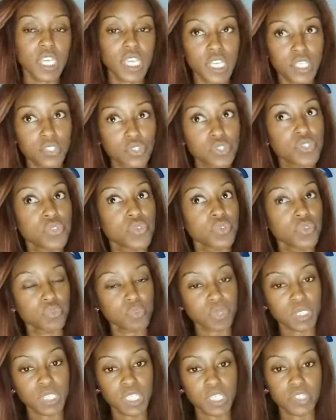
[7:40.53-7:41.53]
into the
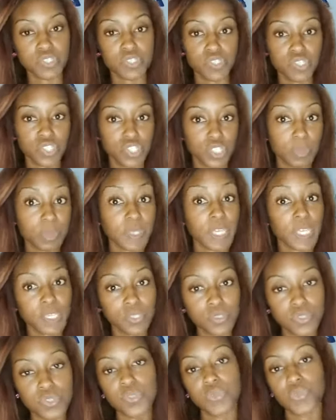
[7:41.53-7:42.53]
relationship,
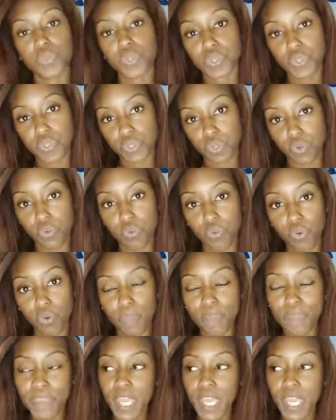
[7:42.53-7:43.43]
into the circle.